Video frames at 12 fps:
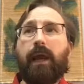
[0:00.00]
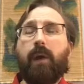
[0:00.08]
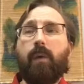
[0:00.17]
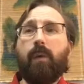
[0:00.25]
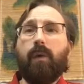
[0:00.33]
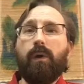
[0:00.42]

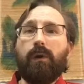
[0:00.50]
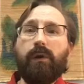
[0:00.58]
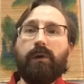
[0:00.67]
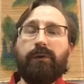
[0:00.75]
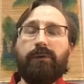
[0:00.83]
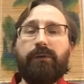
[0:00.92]

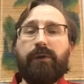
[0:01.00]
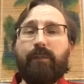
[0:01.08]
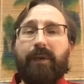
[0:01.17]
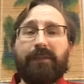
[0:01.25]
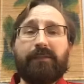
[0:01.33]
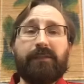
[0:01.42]
or do your
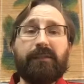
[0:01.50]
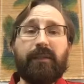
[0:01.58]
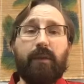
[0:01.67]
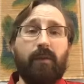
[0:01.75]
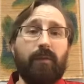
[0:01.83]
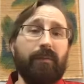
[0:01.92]
best to
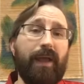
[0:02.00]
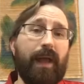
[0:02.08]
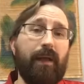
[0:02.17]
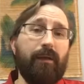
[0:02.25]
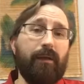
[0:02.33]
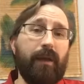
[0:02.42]
slow them
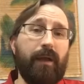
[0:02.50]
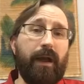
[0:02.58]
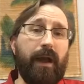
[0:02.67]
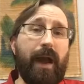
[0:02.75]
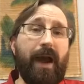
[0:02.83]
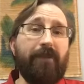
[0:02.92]
down.
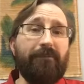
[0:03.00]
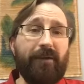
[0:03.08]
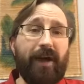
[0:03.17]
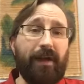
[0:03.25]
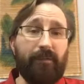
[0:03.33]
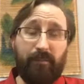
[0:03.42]
I
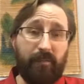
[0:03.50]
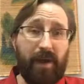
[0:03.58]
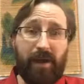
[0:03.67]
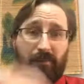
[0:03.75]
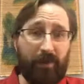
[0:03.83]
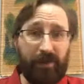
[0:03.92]
find
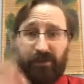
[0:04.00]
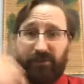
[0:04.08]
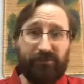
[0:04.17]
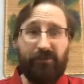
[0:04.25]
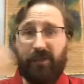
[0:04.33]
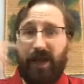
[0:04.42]
my brain
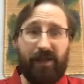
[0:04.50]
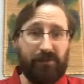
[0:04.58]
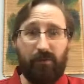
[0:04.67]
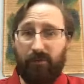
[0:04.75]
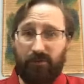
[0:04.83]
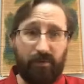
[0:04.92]
just flies
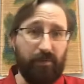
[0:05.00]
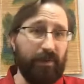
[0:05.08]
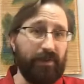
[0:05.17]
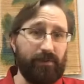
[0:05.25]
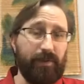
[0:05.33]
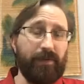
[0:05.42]
all over the
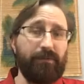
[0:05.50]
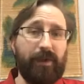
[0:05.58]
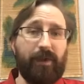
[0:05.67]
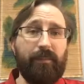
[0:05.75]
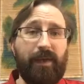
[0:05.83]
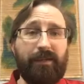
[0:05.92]
place when I try
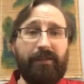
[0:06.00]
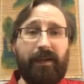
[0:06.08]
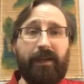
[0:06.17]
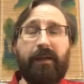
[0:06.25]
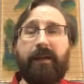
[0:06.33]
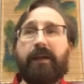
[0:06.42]
to
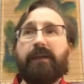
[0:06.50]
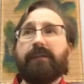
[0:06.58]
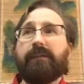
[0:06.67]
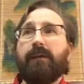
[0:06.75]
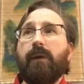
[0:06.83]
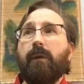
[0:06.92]
meditate.
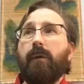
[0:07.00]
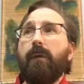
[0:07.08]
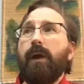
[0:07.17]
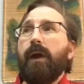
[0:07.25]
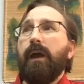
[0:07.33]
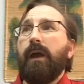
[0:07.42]
So
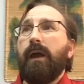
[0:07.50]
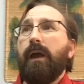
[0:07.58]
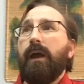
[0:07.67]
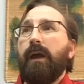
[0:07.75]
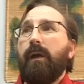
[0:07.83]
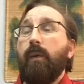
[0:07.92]

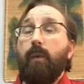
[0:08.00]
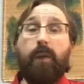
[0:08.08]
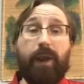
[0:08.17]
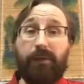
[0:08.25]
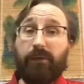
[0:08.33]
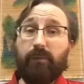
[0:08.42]

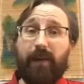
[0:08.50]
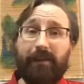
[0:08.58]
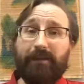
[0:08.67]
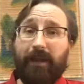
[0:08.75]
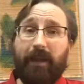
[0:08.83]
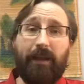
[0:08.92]
when I do
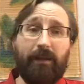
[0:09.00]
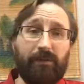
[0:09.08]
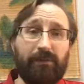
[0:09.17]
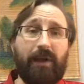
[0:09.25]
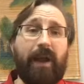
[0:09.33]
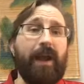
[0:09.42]
meditate, I don't
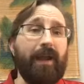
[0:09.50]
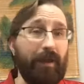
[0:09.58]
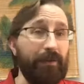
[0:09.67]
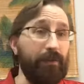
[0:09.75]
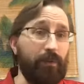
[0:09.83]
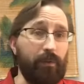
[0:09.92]
try, I do.